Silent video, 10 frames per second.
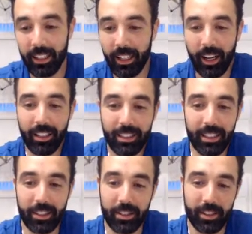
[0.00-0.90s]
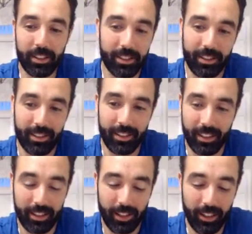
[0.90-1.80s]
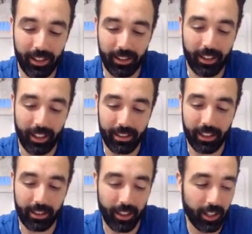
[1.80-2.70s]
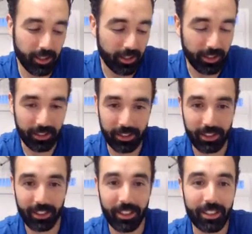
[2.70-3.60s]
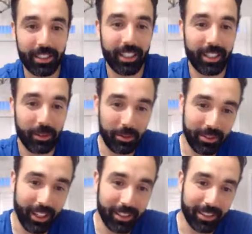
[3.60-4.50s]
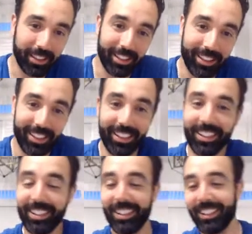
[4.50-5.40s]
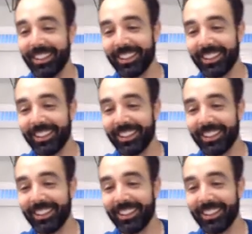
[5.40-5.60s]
Honestly, it's all like psychological. It just looks like it would taste good. Mm-hmm.